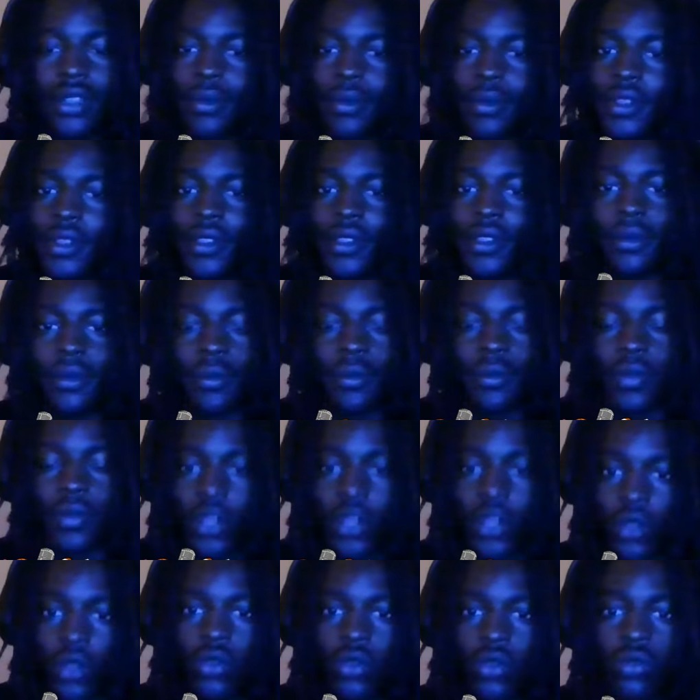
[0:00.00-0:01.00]
But
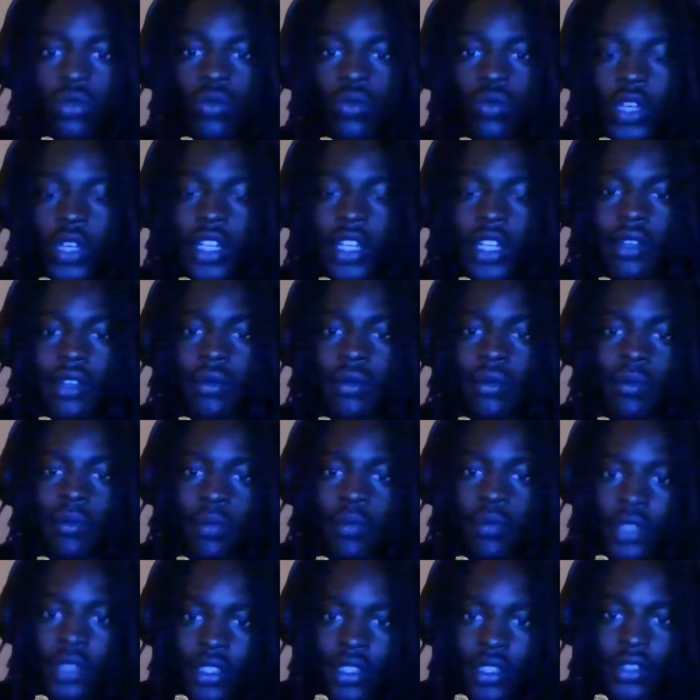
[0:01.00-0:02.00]
bro, with
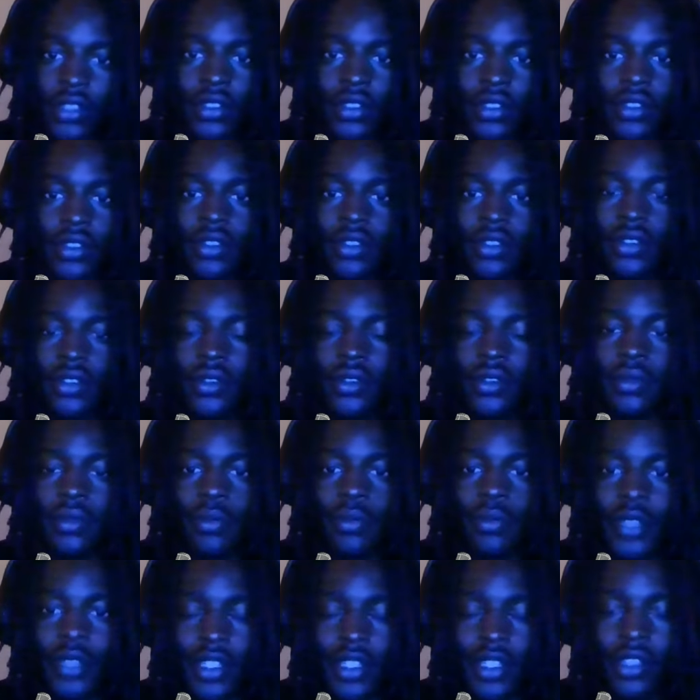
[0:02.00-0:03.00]
Booker,
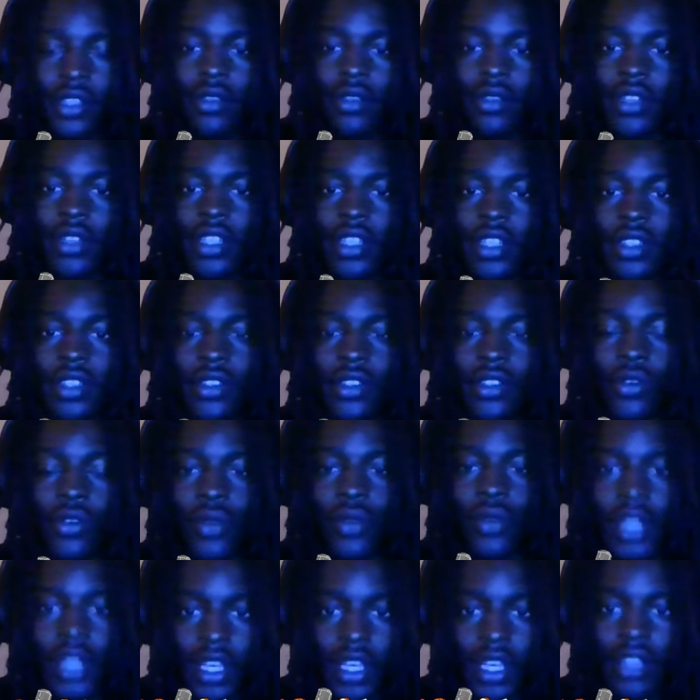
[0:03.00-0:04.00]
Beal, and
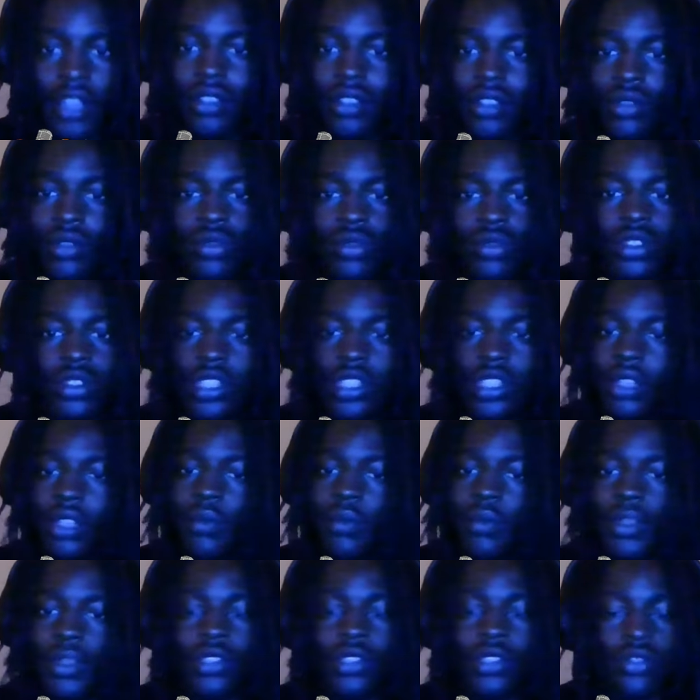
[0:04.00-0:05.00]
Durant, you
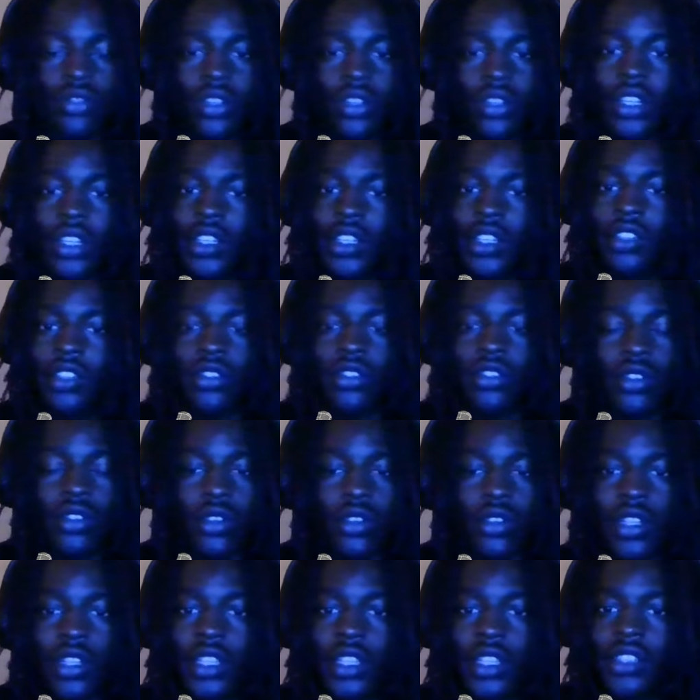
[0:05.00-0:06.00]
shouldn't be struggling to
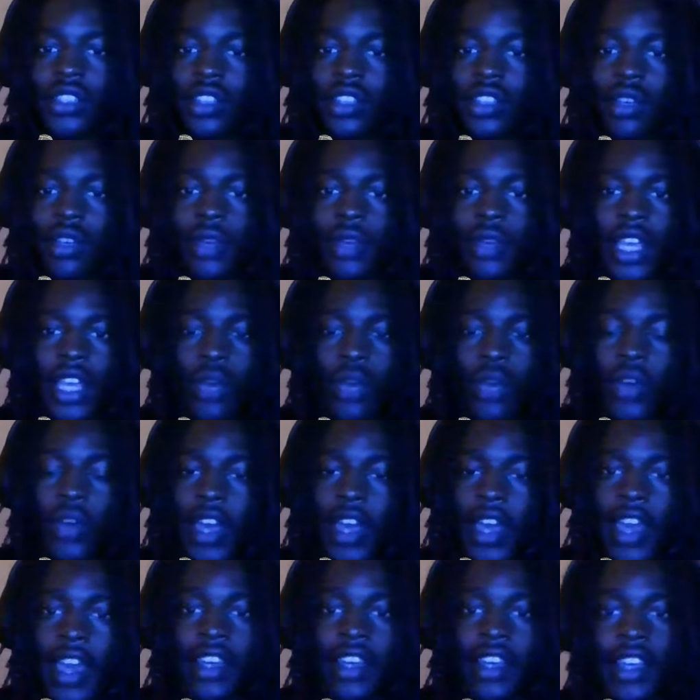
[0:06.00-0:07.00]
score against them. And with
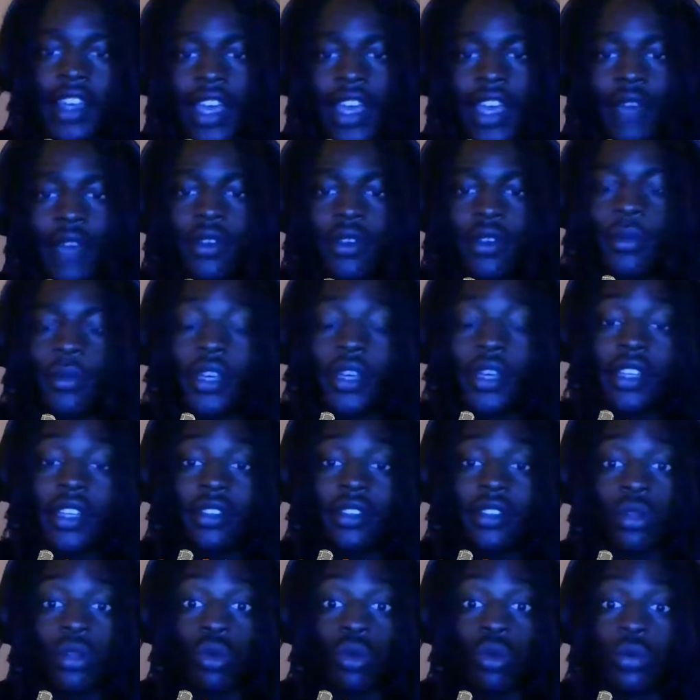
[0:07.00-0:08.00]
Allen having the
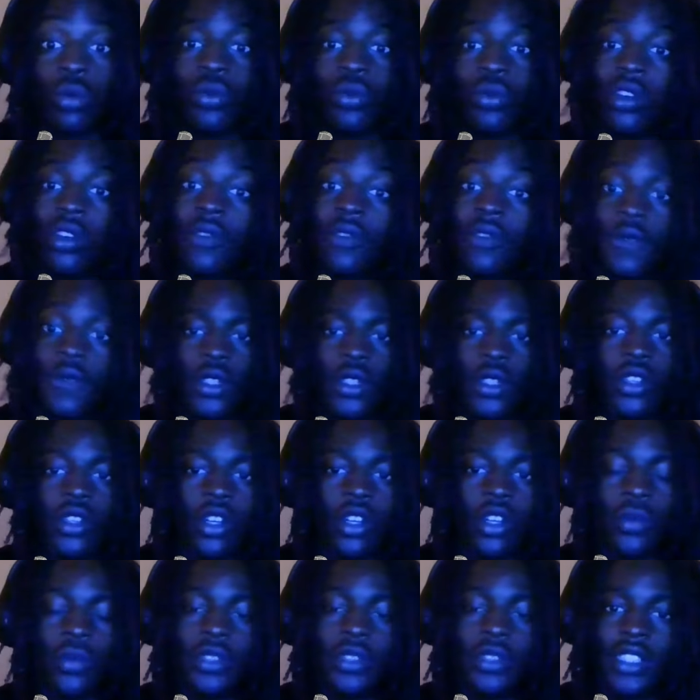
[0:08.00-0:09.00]
best three point field
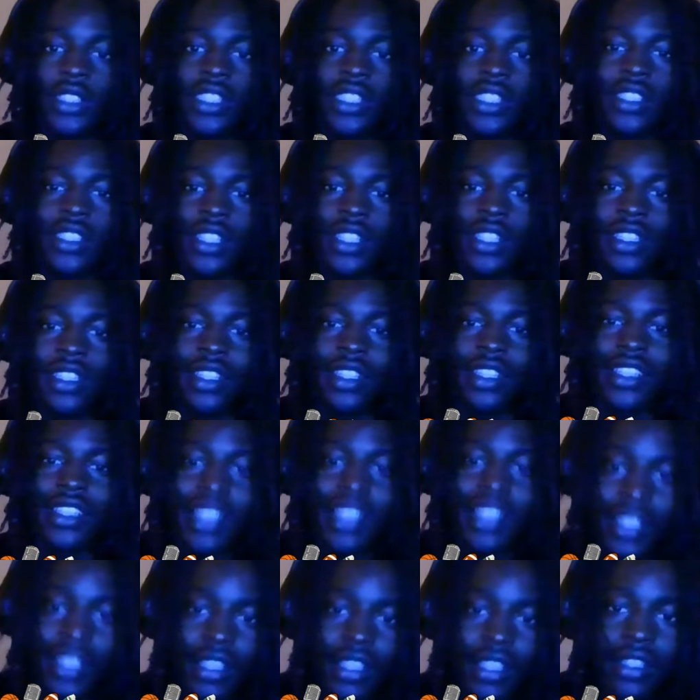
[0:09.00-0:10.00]
goal percentage in the
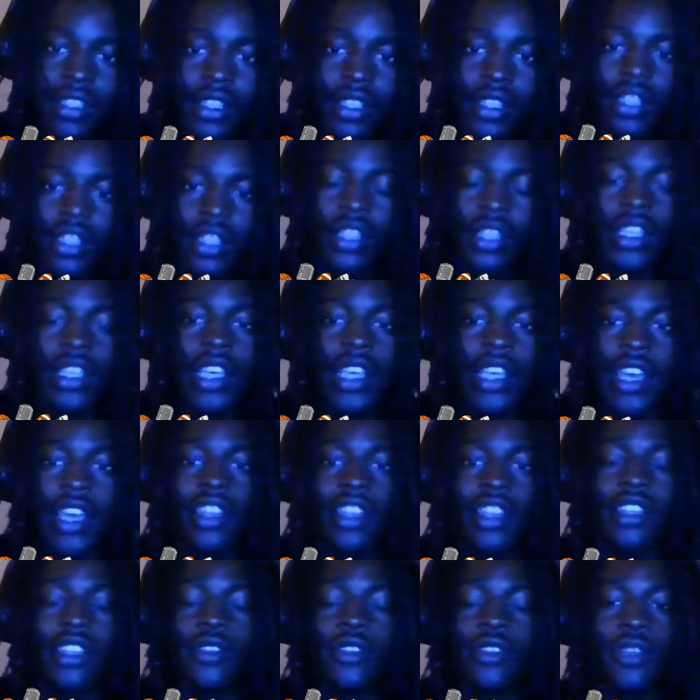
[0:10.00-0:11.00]
league, he
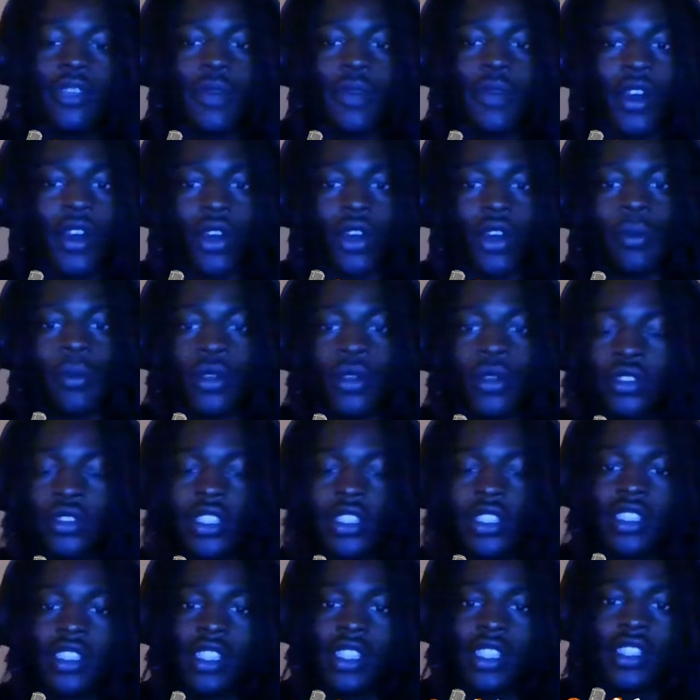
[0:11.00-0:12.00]
had he's he been hurt most
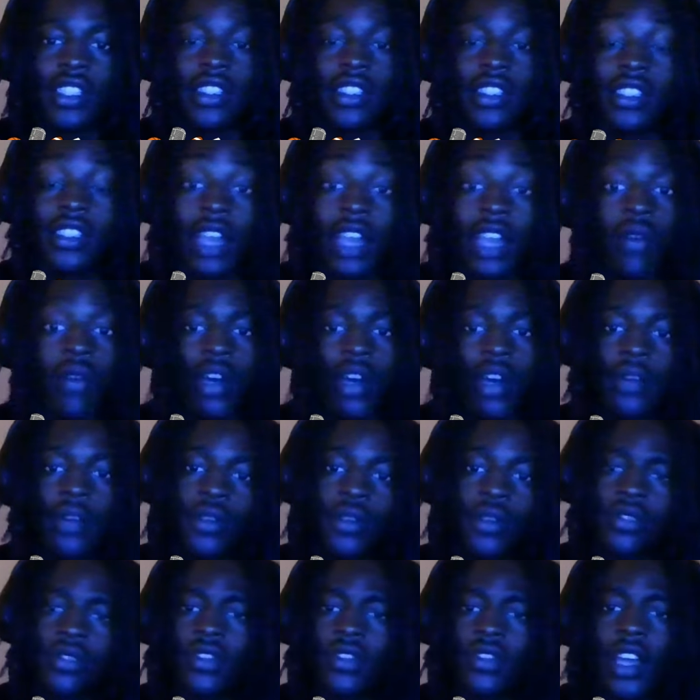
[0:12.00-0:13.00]
of the season because I watched
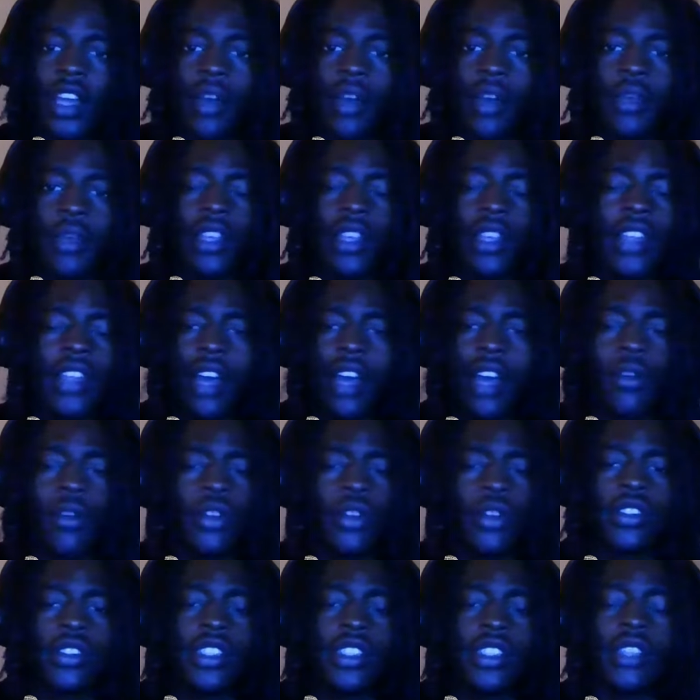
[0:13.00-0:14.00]
both. I mean, not
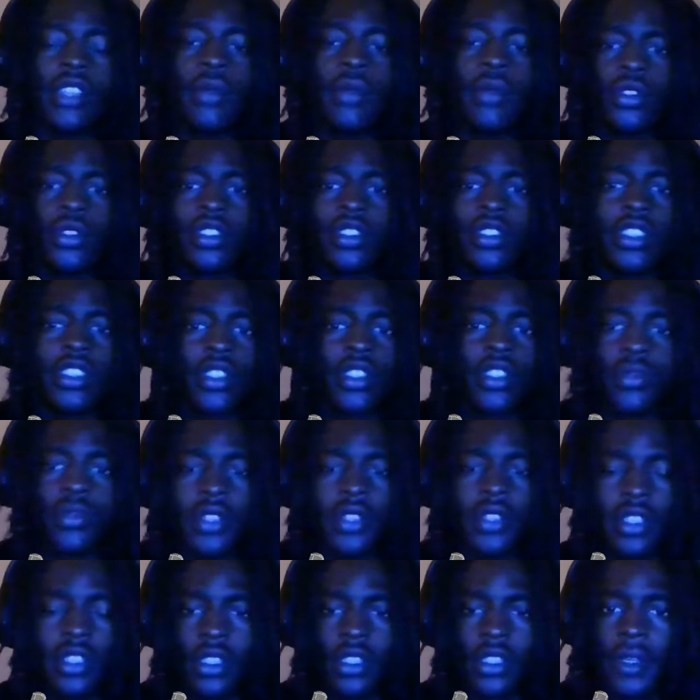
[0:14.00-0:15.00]
most of the season, most of the
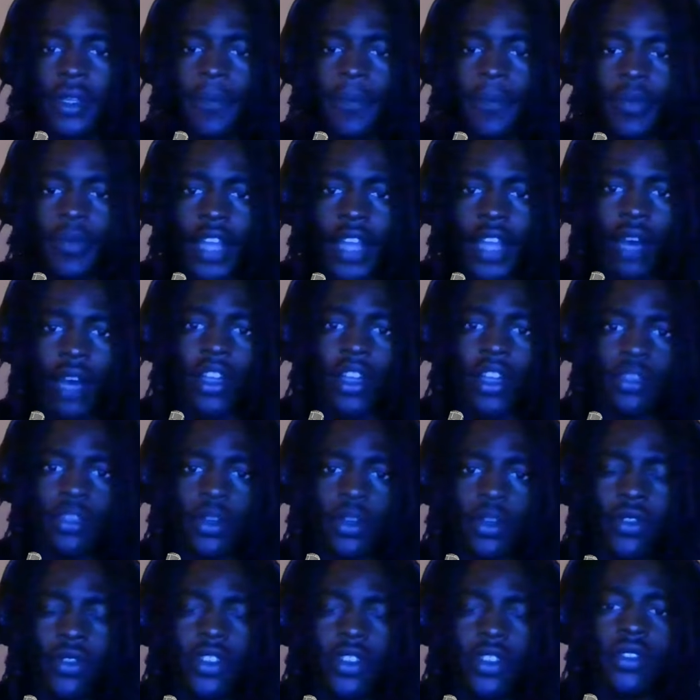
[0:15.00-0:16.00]
series. I watched
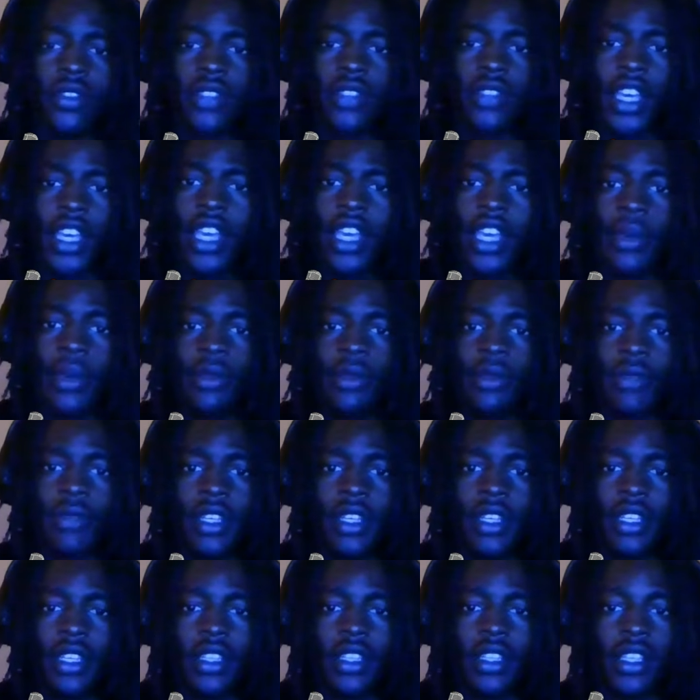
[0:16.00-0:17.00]
both of those games,
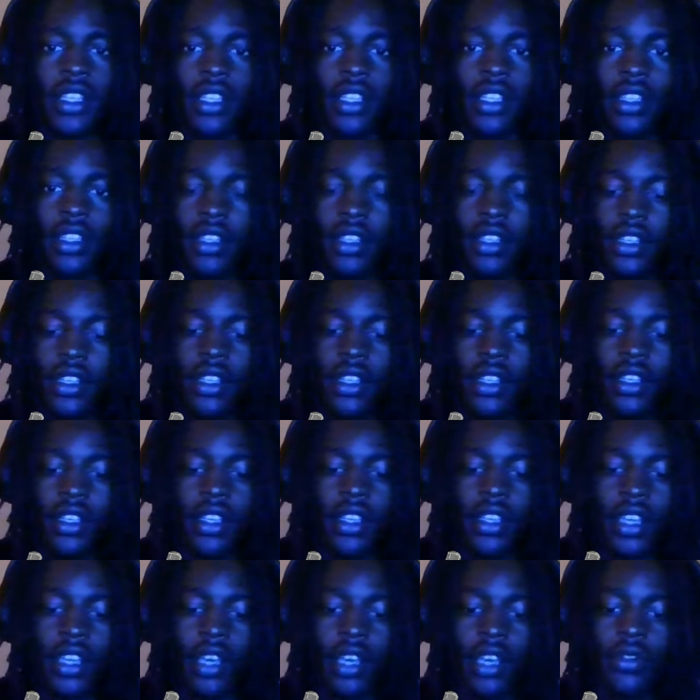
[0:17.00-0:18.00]
man,
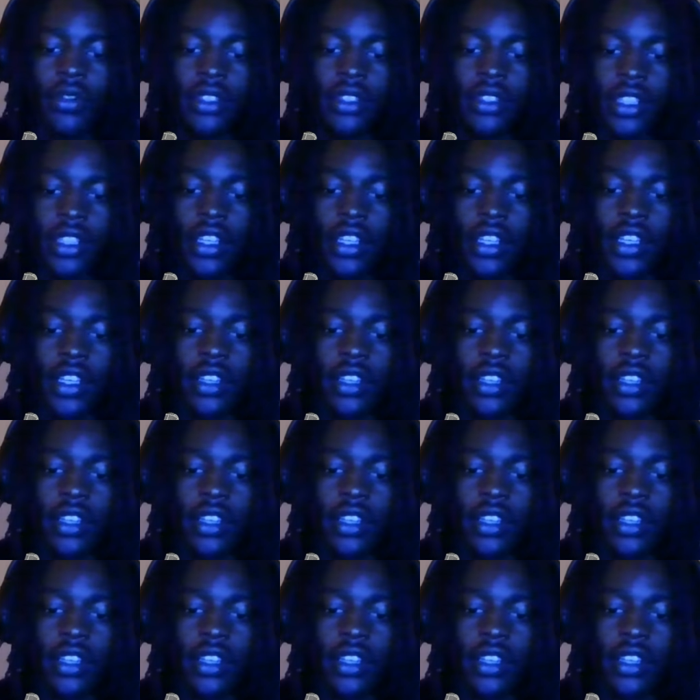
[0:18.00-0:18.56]
and every time